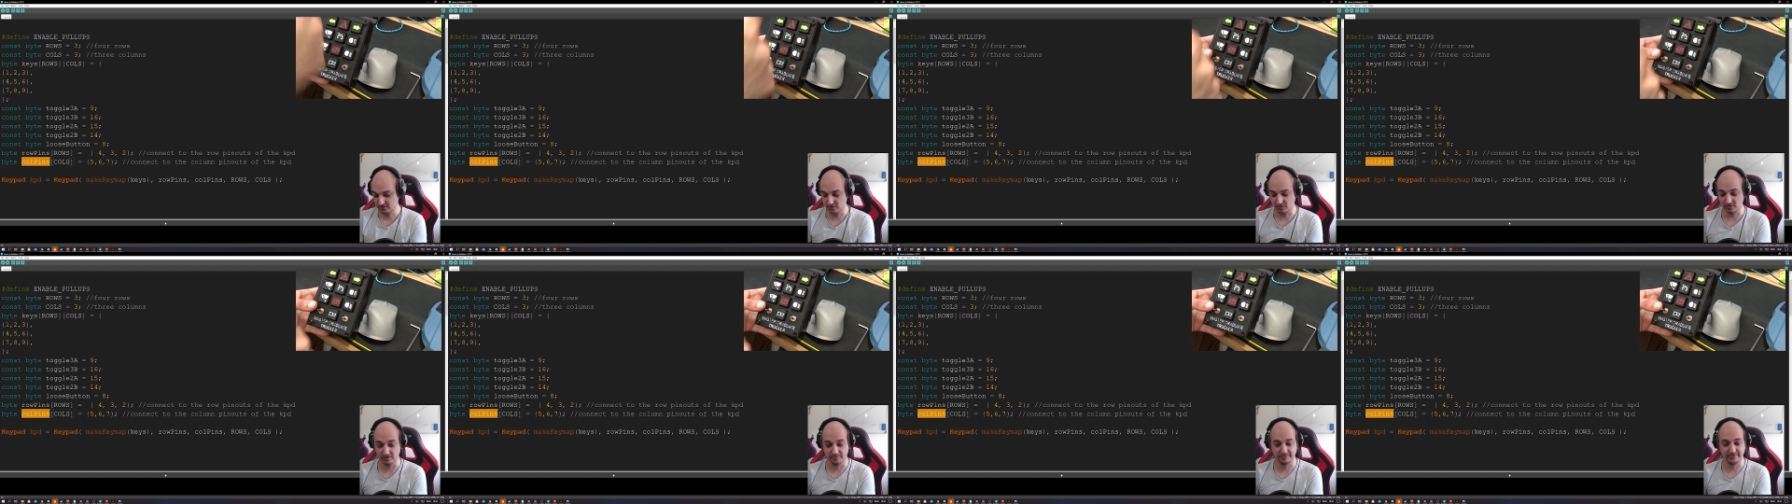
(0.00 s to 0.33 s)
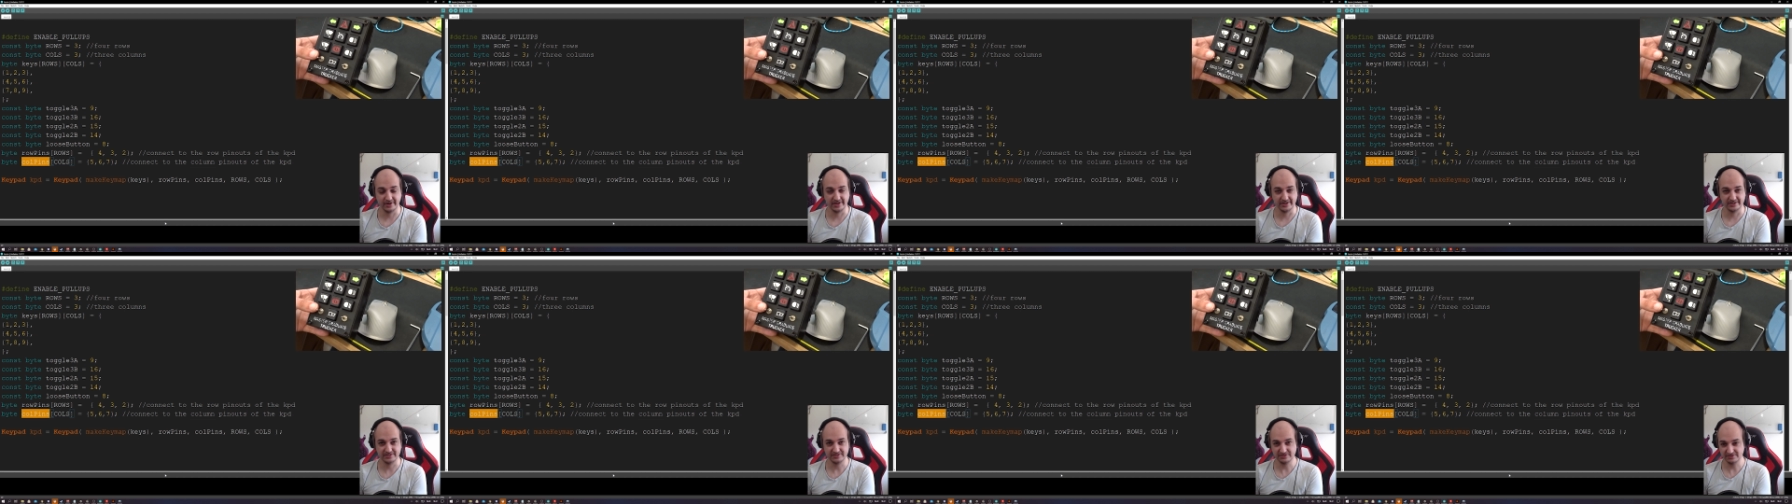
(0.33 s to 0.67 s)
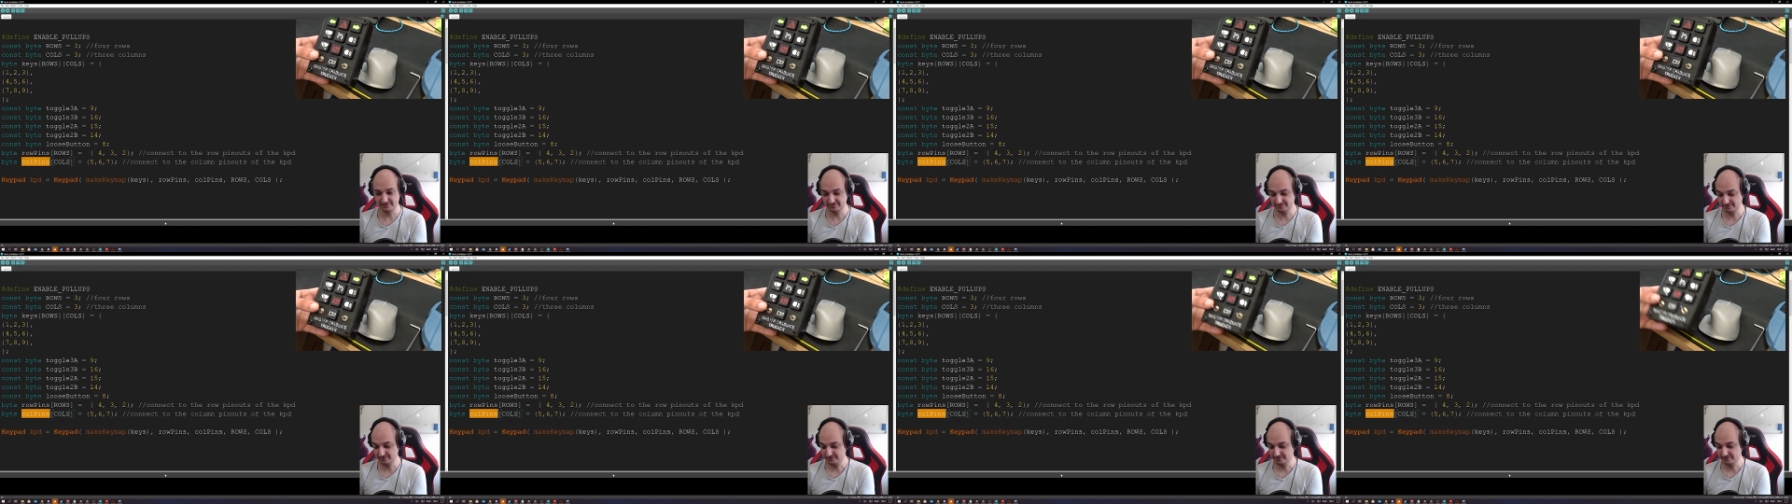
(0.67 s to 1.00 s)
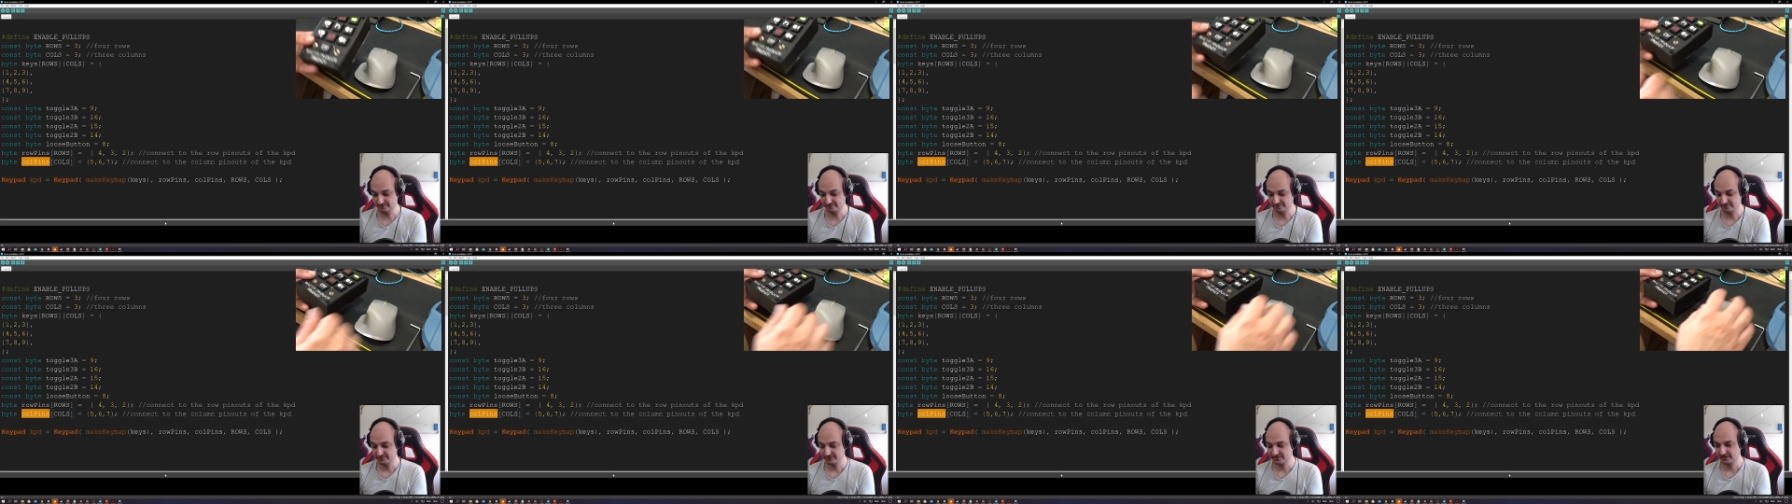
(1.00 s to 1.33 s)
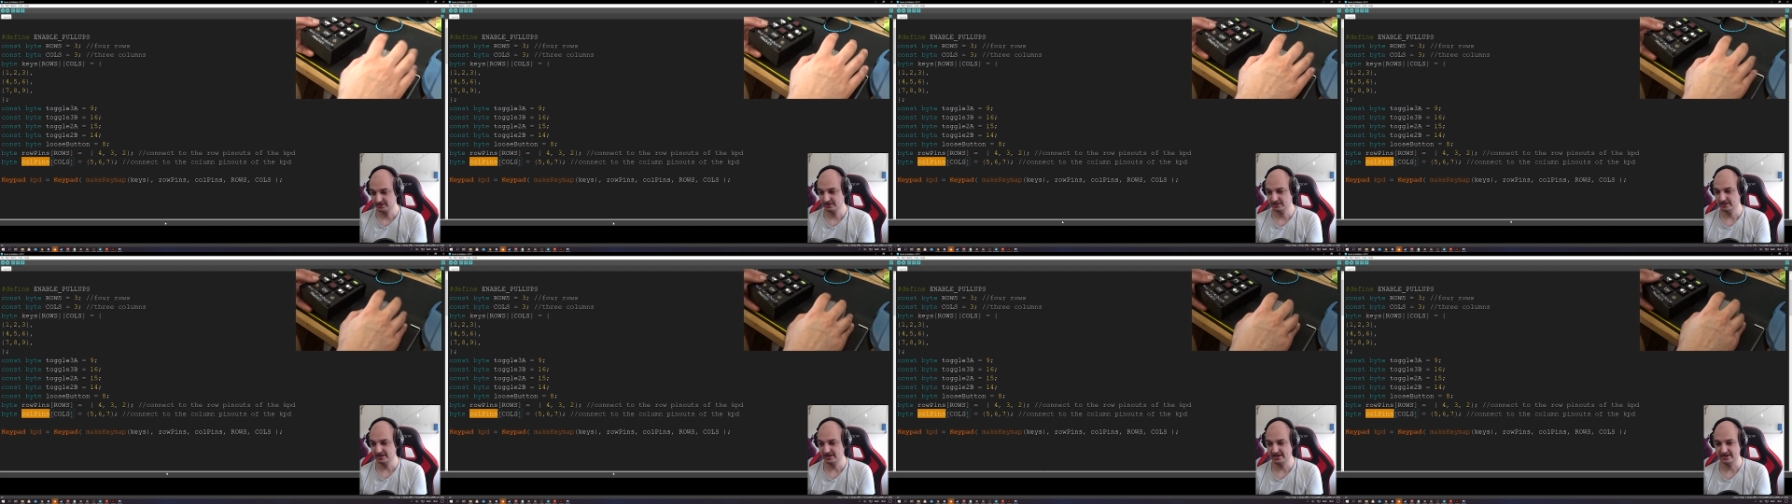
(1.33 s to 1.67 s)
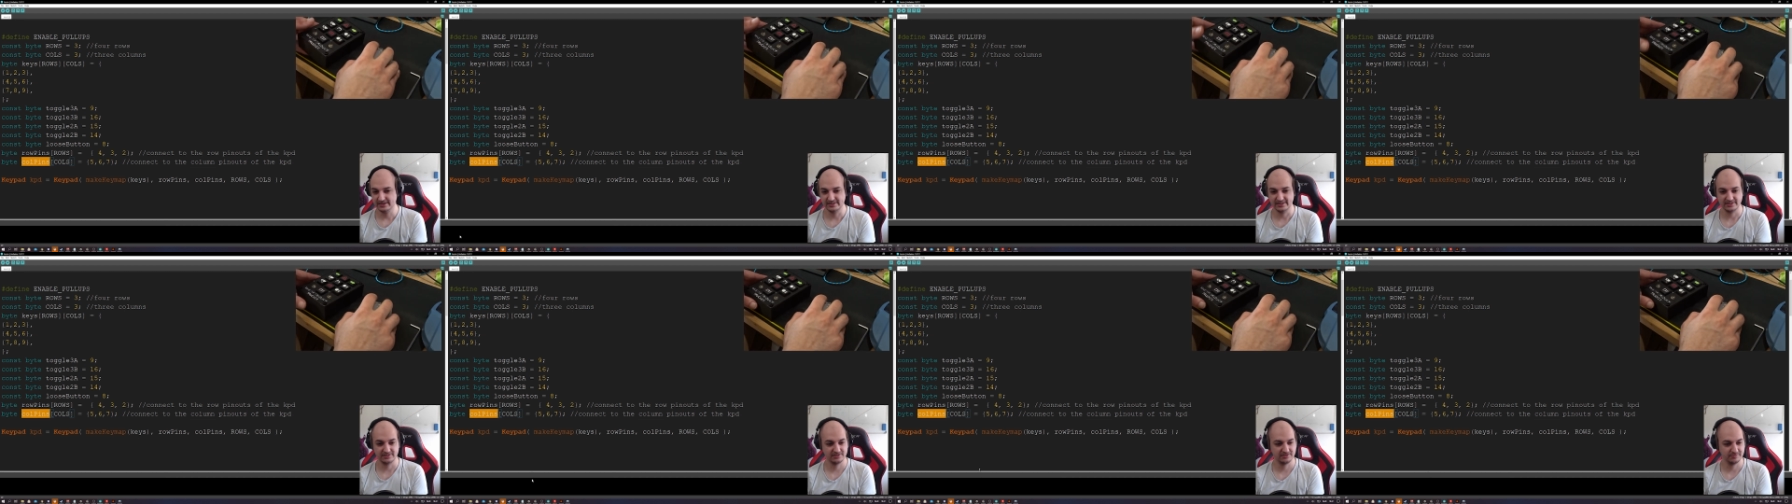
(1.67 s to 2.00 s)
column lines. And
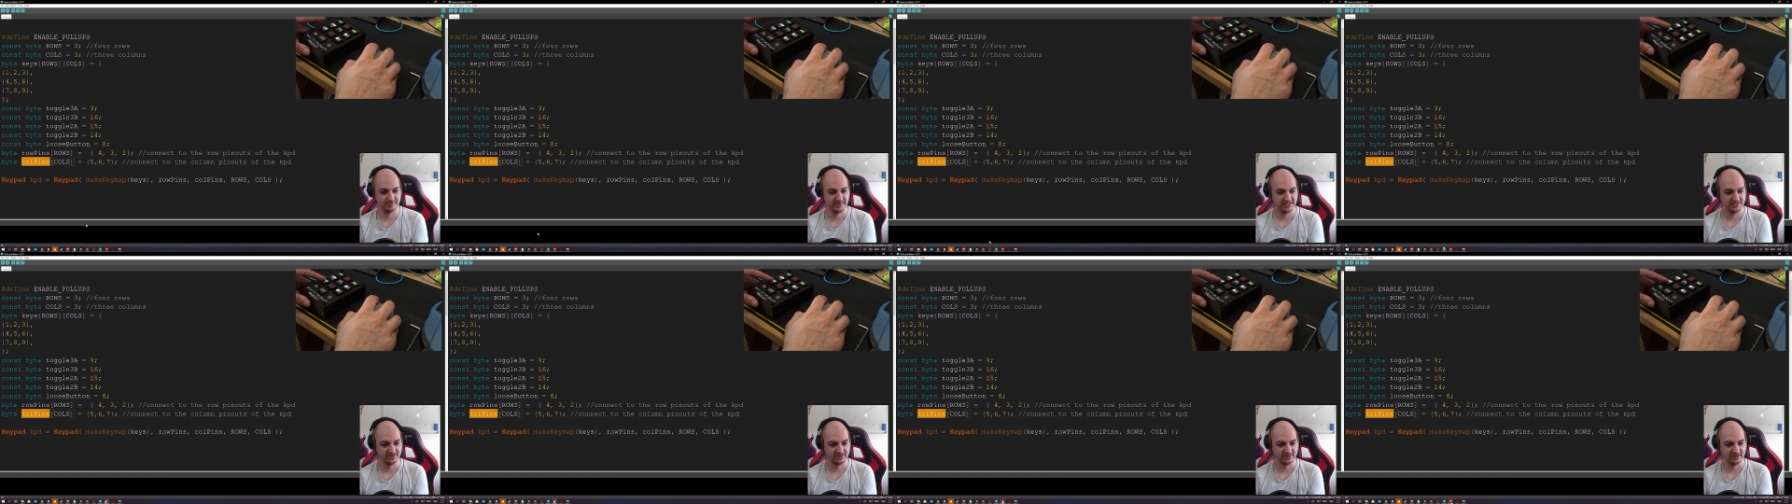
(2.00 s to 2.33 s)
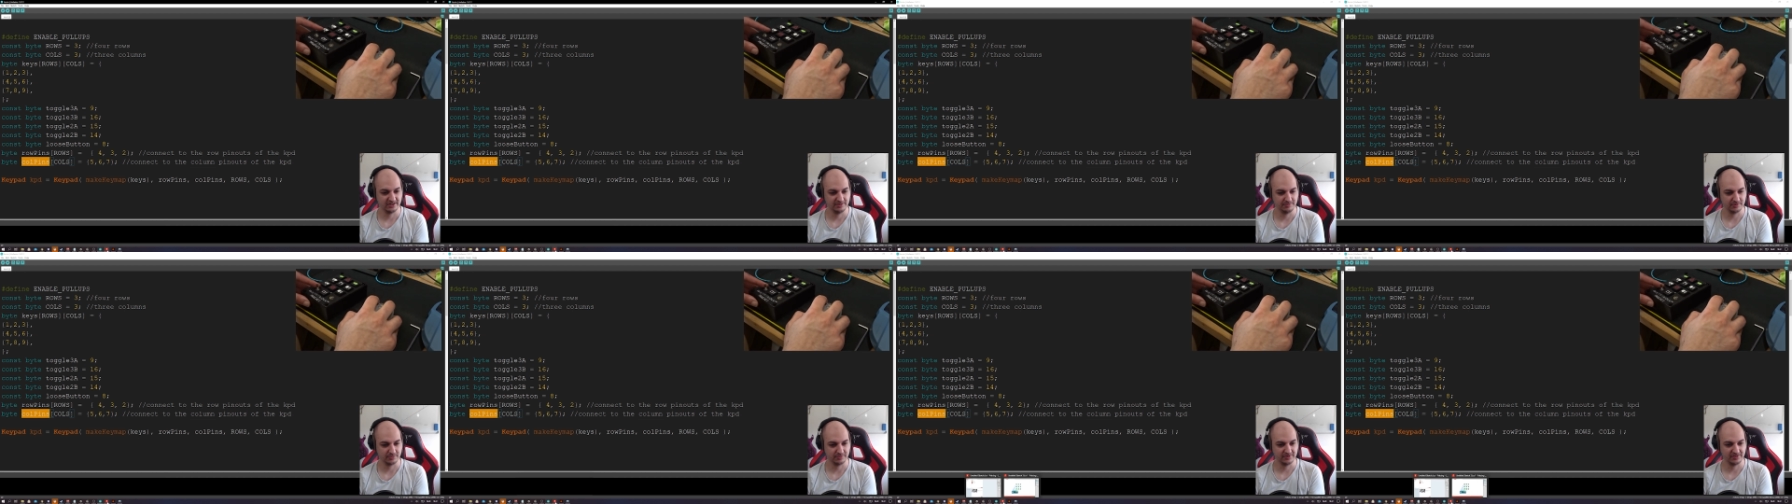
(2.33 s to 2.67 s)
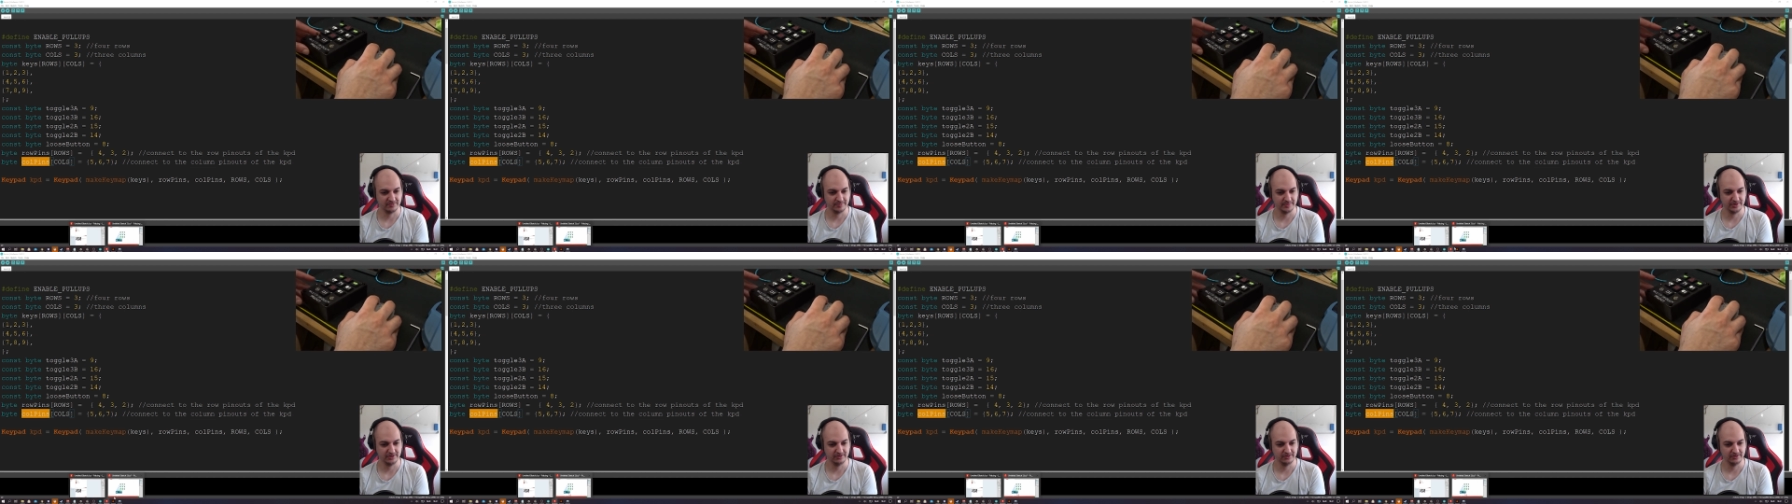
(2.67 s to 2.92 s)
that's basically what we've been